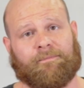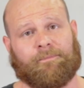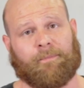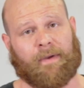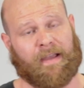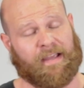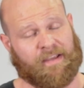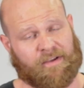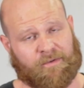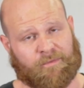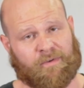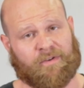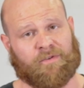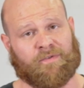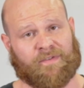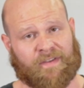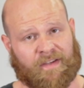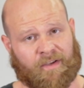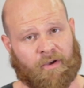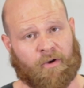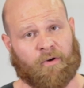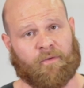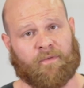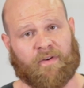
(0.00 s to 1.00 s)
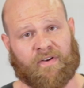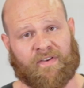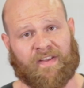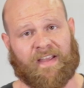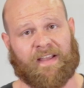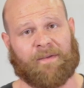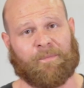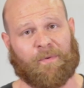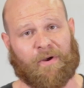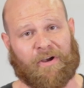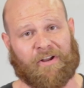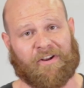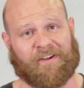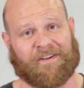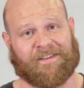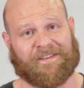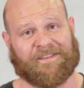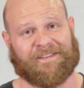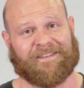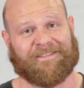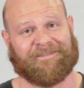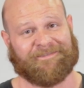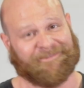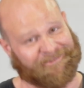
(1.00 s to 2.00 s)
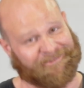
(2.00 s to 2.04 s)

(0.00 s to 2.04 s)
by you using Overtake products.